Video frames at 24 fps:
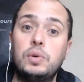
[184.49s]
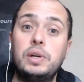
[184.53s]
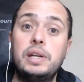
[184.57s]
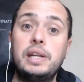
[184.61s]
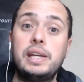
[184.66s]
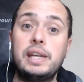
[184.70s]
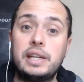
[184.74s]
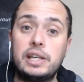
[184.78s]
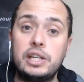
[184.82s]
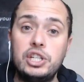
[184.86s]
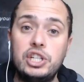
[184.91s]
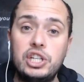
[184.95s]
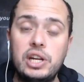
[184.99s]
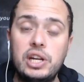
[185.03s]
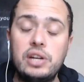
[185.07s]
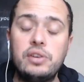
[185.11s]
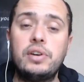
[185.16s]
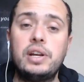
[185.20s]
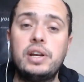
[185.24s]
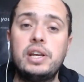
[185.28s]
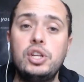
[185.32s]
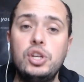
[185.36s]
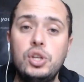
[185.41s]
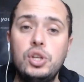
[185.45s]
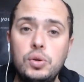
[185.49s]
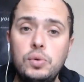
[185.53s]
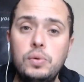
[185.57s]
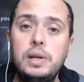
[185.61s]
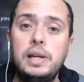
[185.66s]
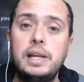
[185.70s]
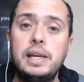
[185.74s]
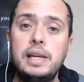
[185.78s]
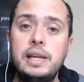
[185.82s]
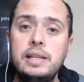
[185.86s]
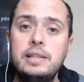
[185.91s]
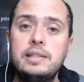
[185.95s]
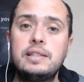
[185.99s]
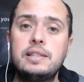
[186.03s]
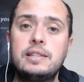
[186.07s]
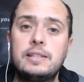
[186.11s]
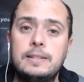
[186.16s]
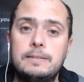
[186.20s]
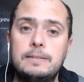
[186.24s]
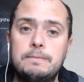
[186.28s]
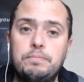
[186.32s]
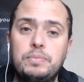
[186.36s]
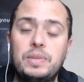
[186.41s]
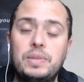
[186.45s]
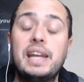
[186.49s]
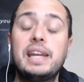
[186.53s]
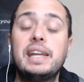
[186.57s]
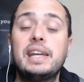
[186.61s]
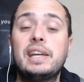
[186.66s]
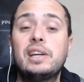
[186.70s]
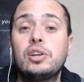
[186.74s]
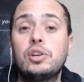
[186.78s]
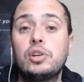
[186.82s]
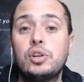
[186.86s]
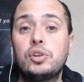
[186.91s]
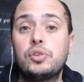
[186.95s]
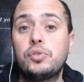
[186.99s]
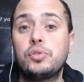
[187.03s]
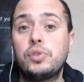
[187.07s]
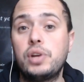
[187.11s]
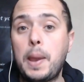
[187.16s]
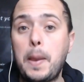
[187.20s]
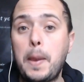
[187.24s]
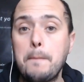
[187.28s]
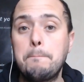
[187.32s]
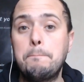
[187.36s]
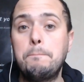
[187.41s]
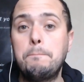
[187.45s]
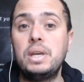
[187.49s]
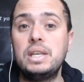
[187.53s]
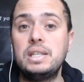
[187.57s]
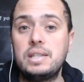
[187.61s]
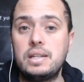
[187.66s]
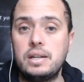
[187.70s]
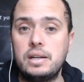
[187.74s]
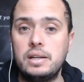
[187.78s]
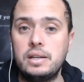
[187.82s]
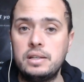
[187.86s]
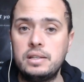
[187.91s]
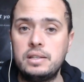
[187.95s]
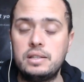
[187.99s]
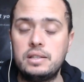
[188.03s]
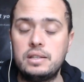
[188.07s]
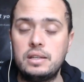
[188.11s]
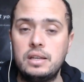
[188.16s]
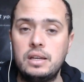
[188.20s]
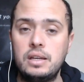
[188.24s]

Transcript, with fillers: It can generate new leads and it can create business